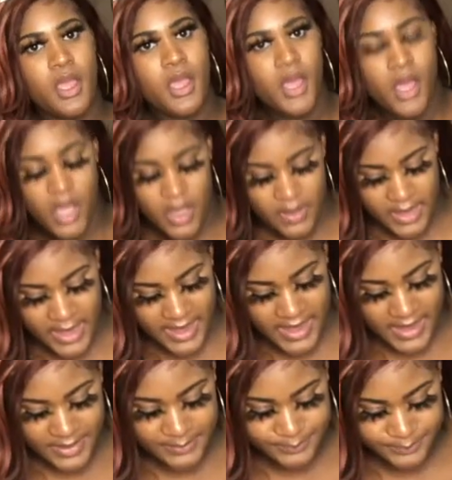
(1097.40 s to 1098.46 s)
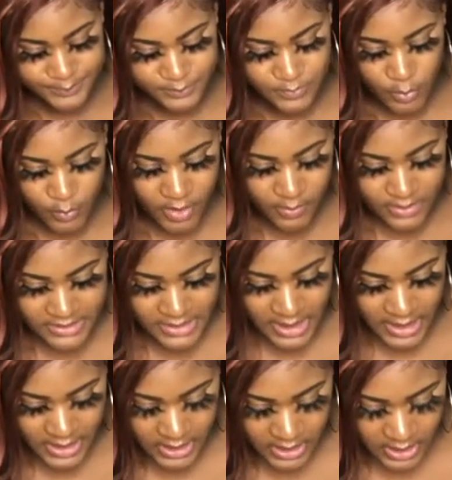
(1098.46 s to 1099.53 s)
Okay, where was
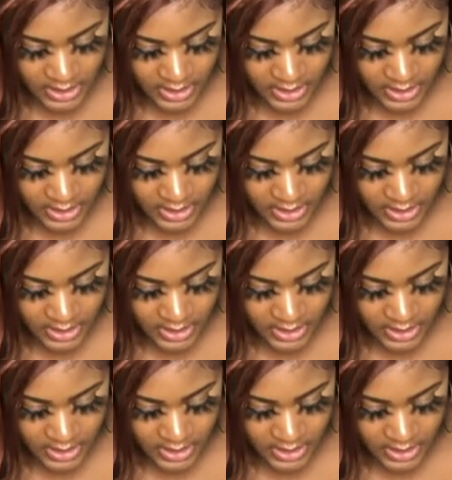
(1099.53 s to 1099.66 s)
I?